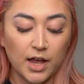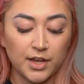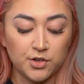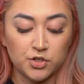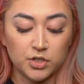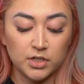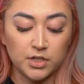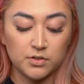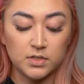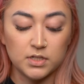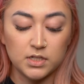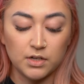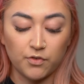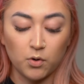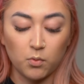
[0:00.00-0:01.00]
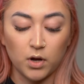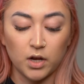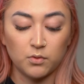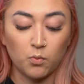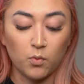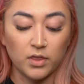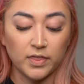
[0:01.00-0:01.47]
I usually use a different
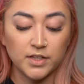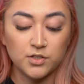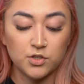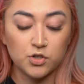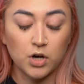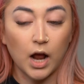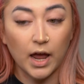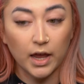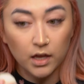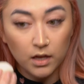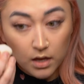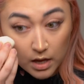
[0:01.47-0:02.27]
one that's dry,